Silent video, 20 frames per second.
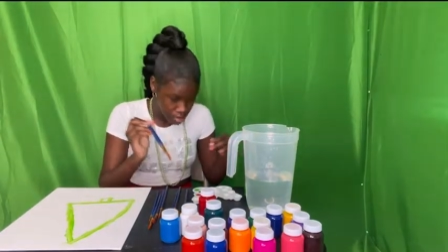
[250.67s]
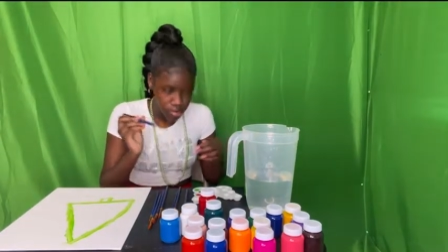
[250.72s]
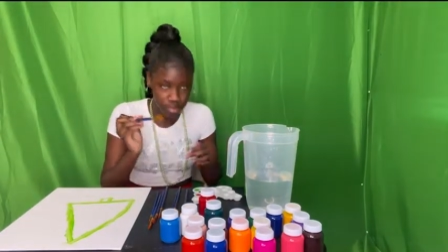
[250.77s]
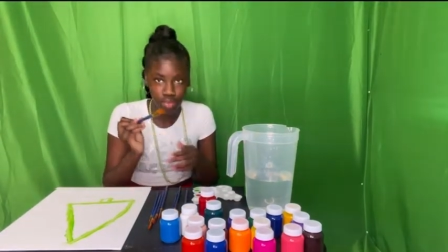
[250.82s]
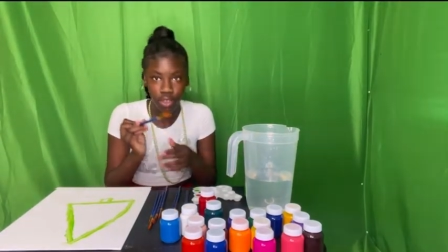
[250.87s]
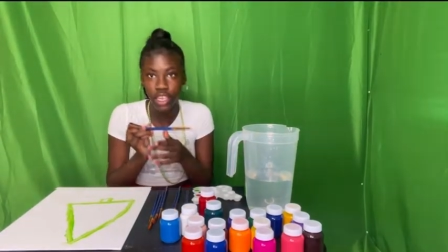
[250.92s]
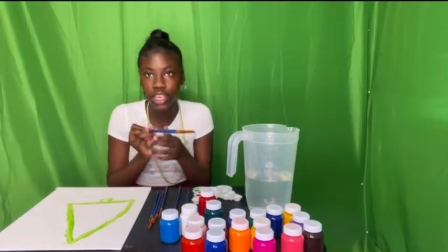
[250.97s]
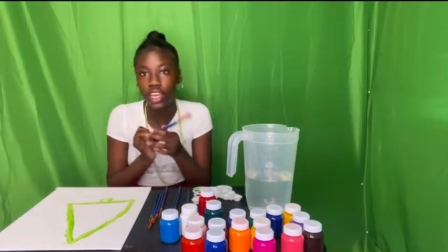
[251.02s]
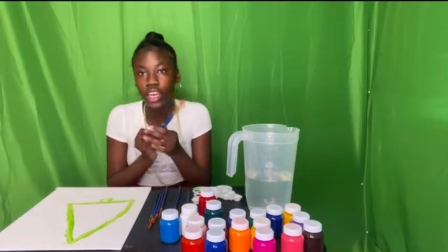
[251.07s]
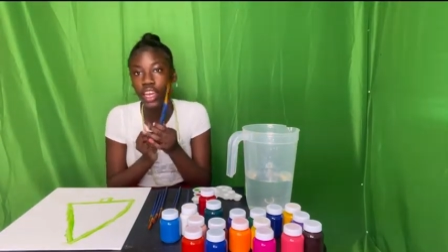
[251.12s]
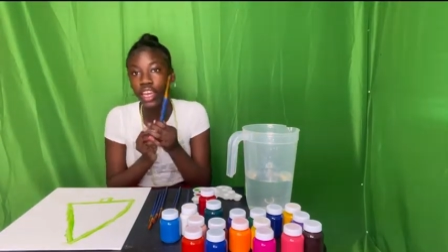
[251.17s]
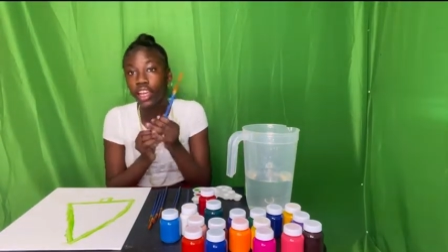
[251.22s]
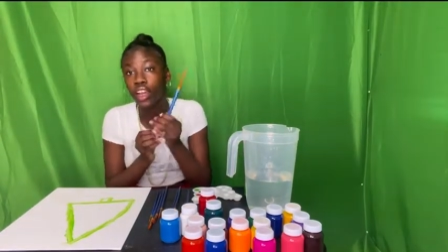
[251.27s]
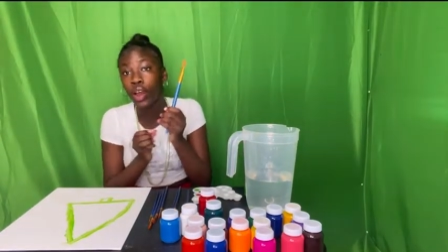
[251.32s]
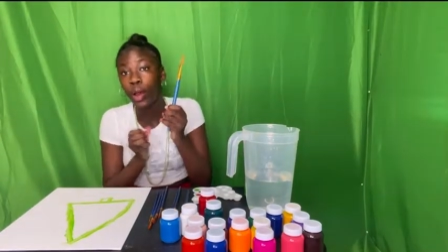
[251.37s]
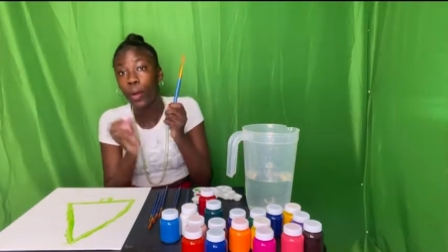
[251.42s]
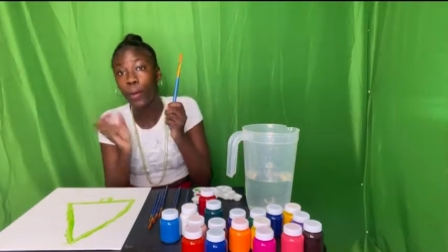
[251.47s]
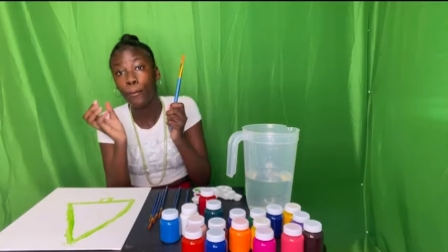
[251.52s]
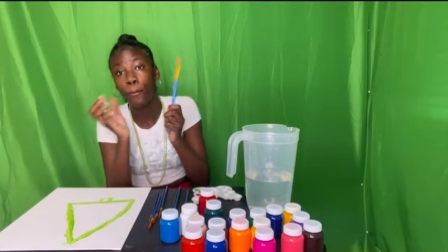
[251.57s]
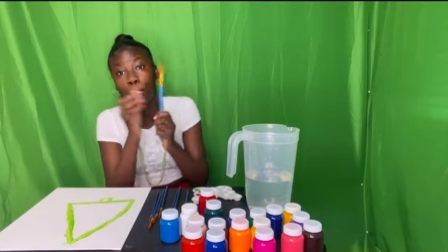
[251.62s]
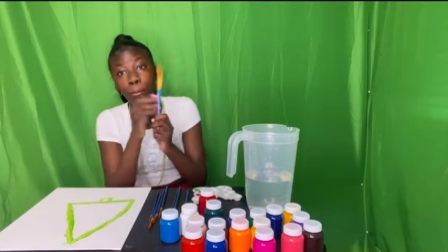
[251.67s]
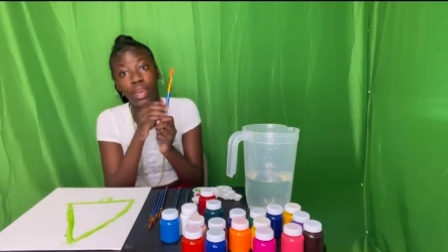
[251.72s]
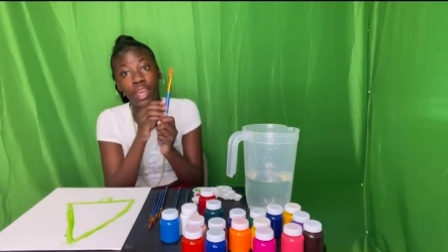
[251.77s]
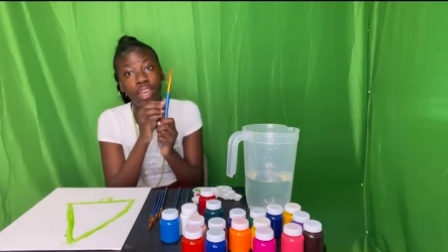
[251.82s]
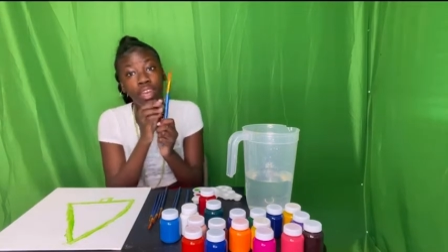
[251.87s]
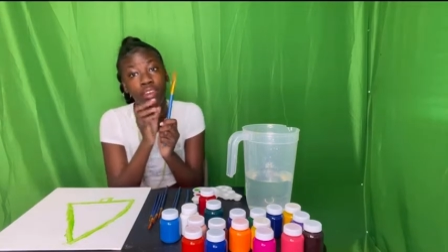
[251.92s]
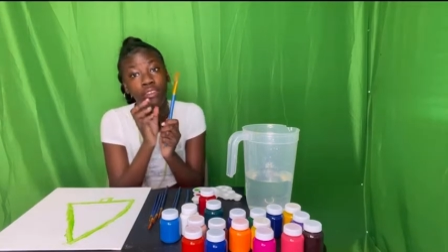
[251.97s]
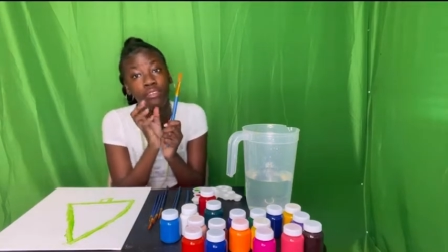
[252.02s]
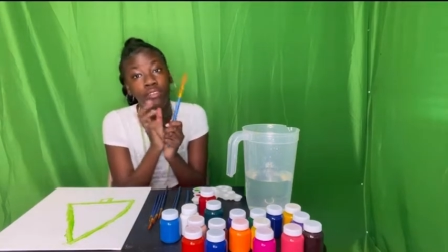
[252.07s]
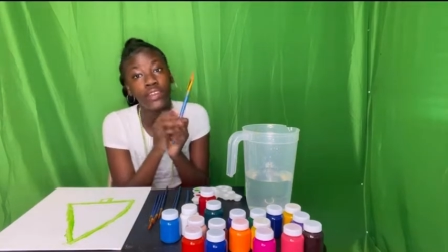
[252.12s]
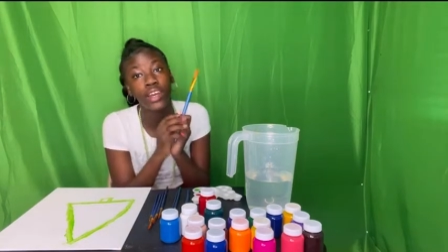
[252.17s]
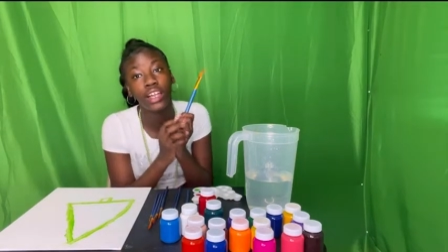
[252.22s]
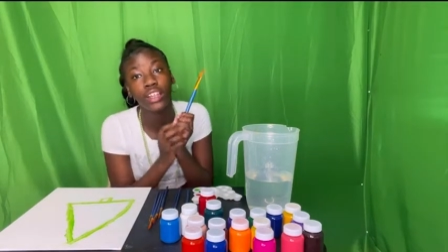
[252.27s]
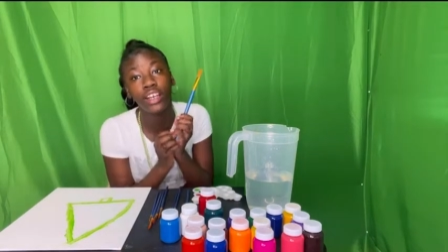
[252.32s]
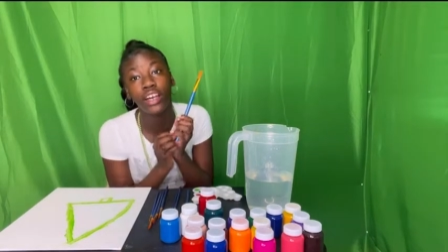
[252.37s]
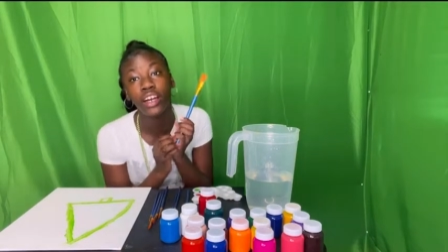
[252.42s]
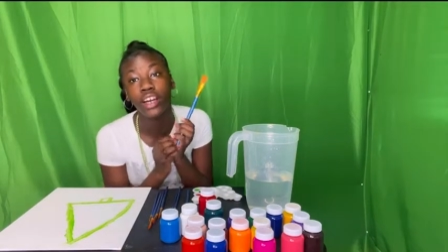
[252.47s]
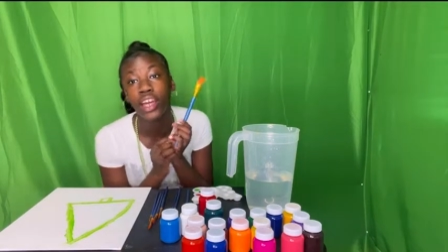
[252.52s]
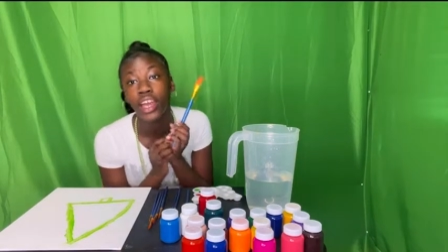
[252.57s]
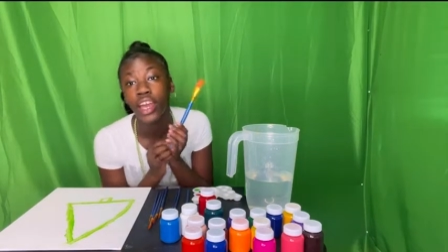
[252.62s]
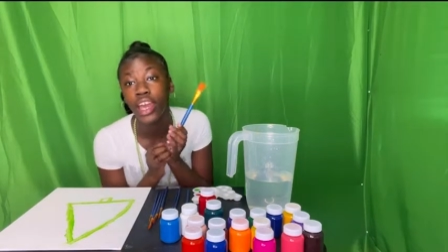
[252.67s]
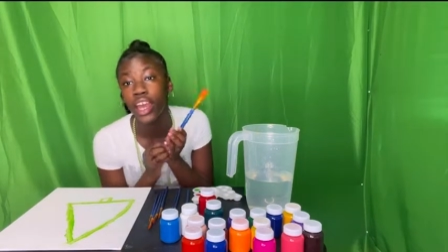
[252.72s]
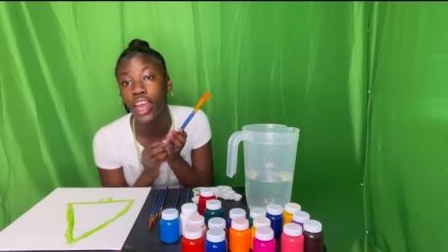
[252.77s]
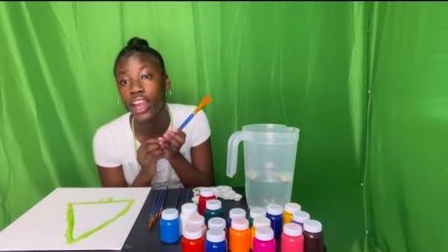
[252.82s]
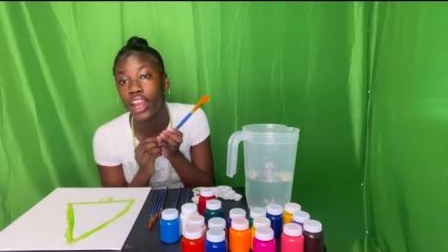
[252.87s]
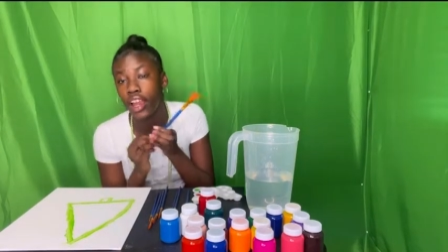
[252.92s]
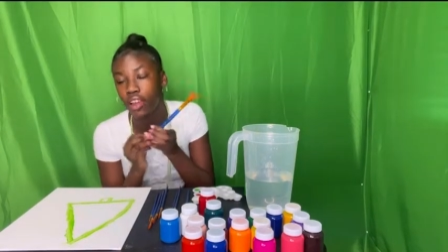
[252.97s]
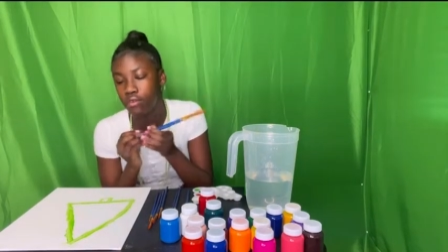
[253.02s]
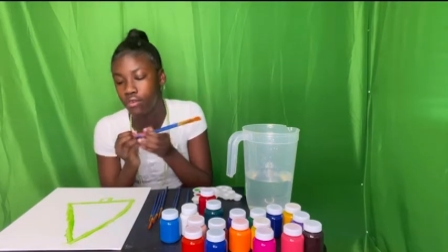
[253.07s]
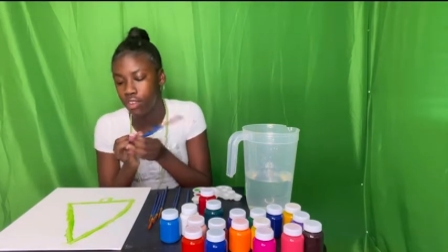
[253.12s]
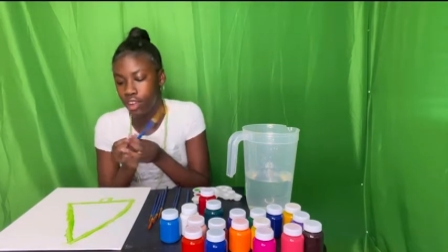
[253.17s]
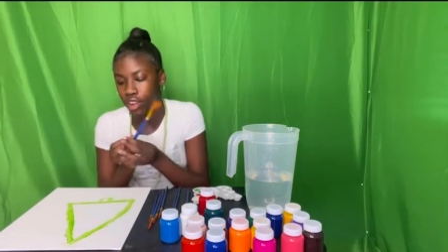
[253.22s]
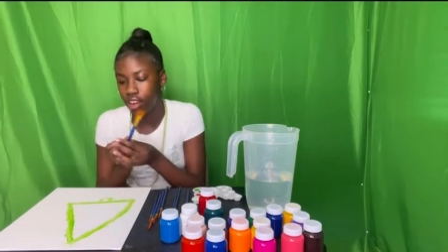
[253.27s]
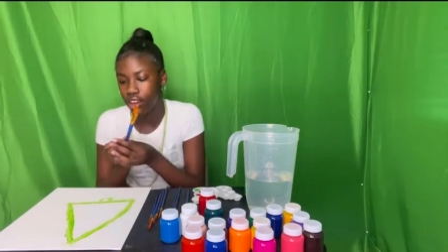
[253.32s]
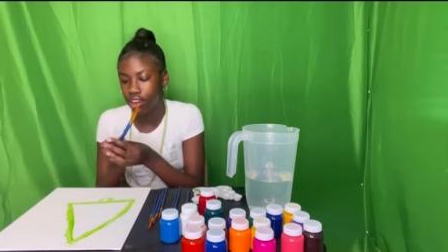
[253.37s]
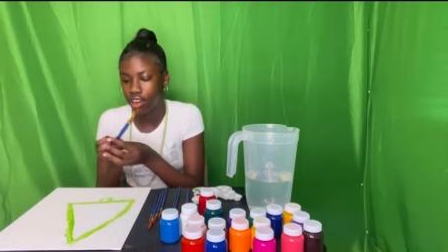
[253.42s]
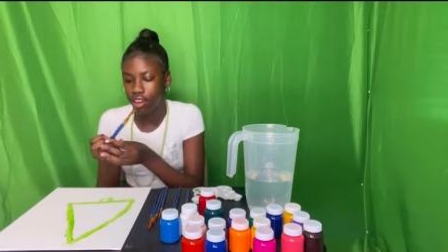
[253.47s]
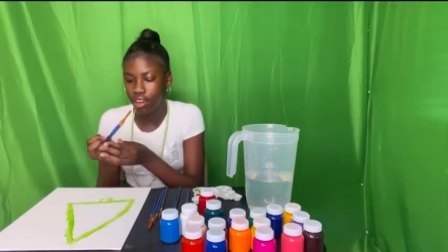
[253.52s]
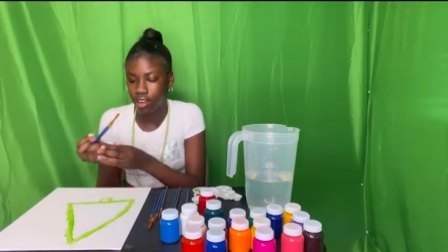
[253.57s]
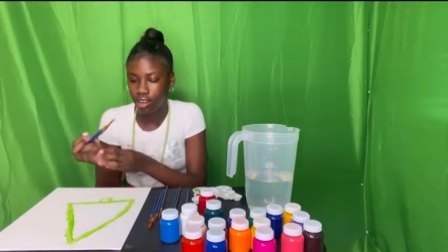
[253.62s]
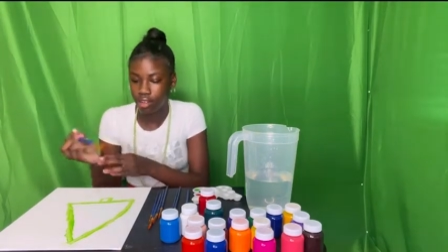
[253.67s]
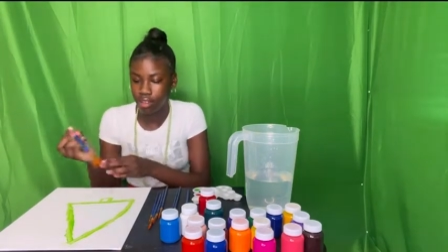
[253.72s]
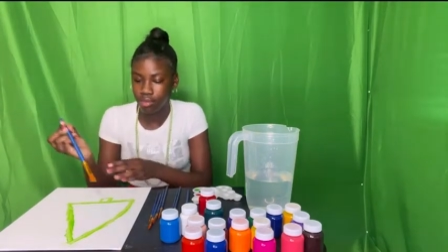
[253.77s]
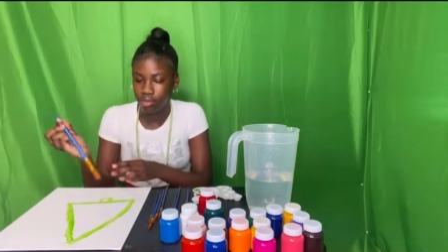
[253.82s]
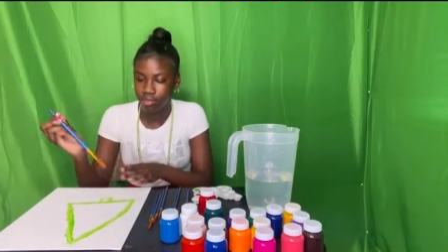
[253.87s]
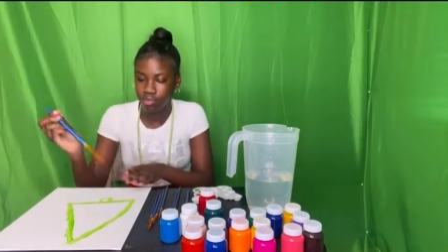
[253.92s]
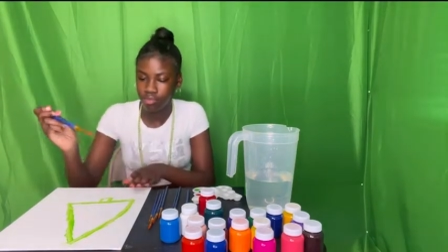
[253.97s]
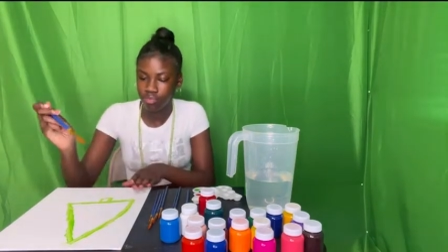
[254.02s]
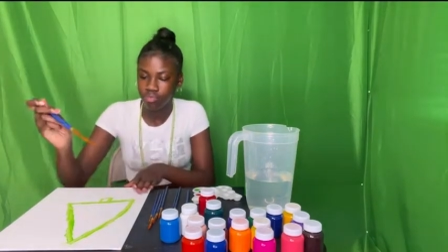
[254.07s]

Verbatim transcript: big fella, and I'm finna